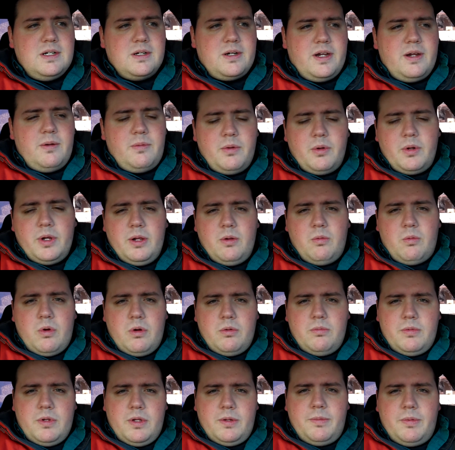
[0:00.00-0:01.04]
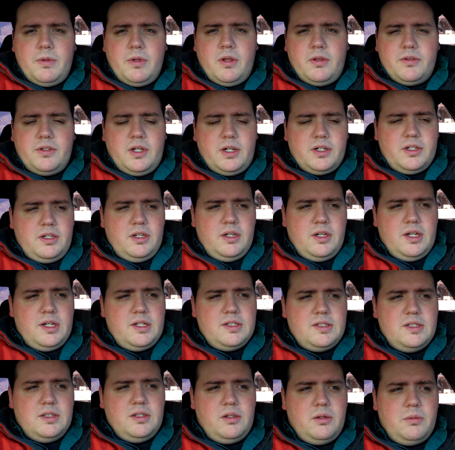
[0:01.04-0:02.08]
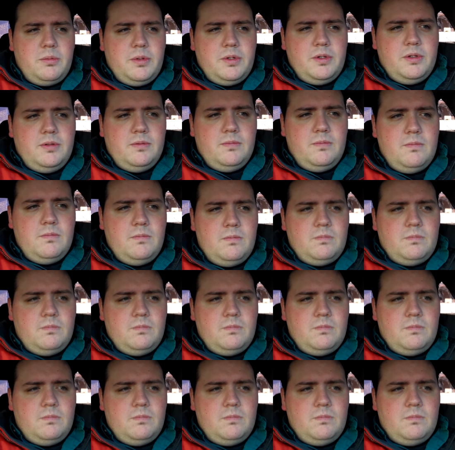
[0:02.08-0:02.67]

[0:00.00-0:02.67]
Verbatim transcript: Okay, I'm gonna get warmed up and I'll talk to you guys in a little